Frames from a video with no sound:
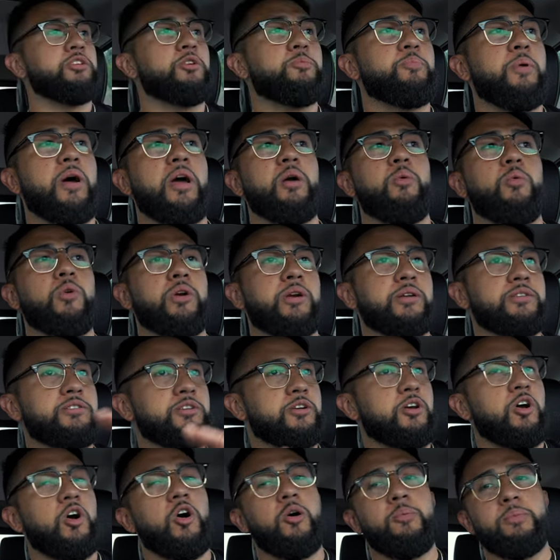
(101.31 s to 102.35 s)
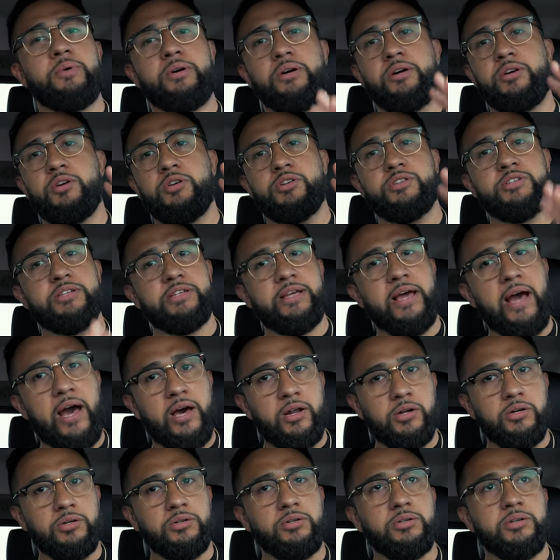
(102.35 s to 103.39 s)
you probably work in Tacoma or
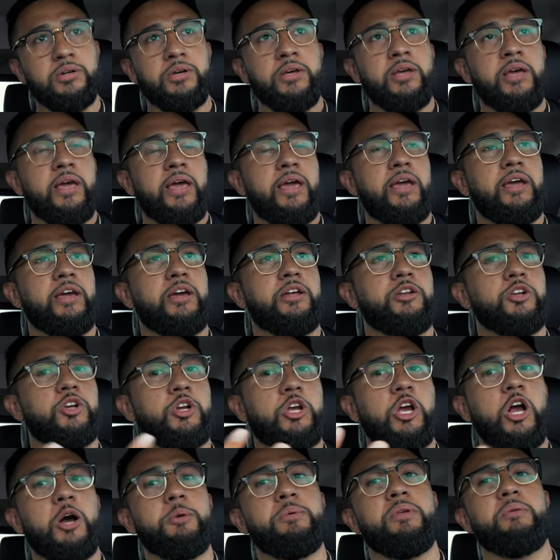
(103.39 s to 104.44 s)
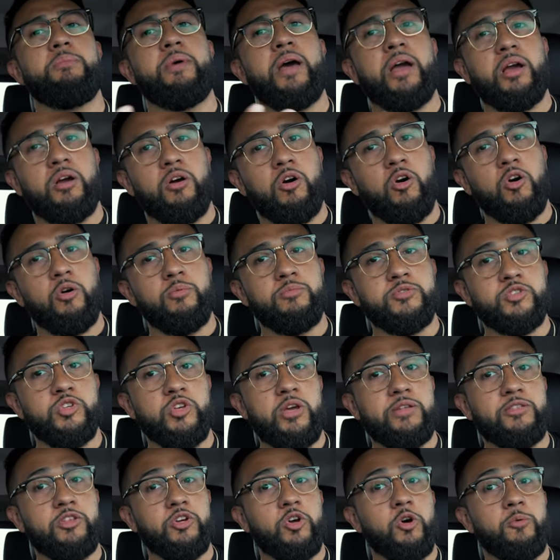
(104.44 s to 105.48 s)
Seattle and you're coming back home so you
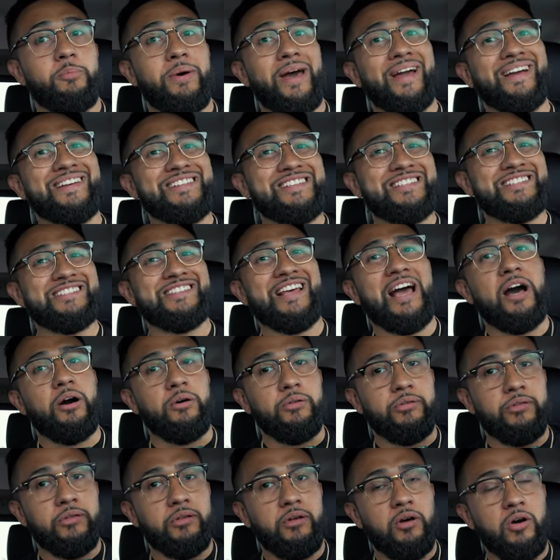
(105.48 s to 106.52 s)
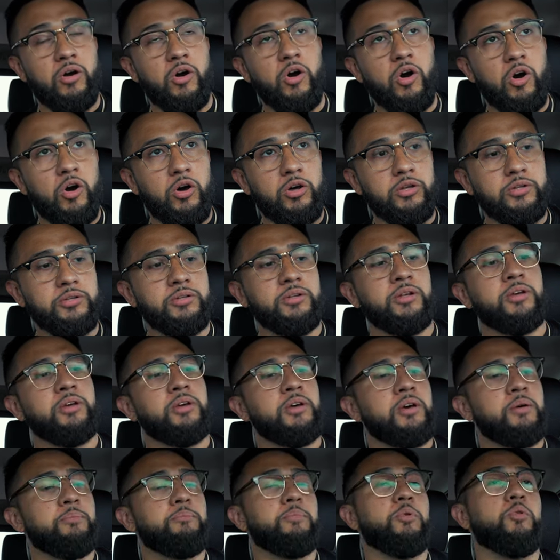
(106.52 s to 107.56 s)
have to go back south on
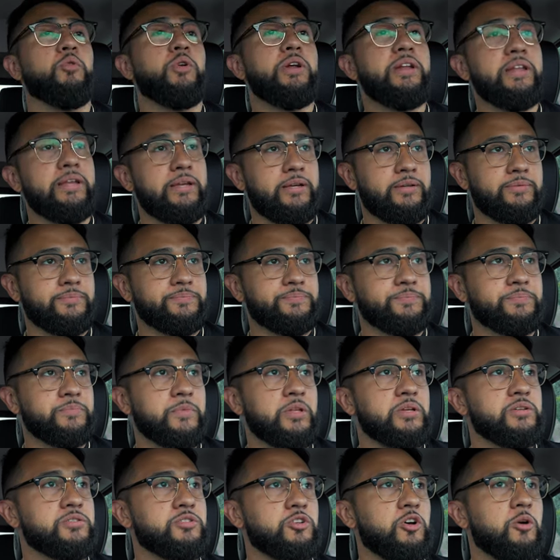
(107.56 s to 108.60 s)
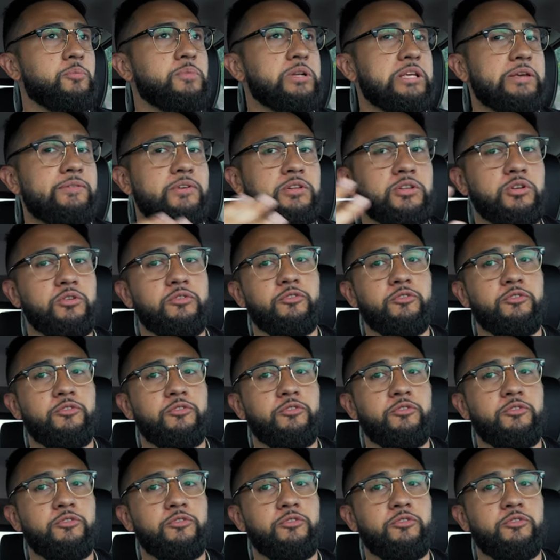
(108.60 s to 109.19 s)
Meridian. So I'm going to give you a little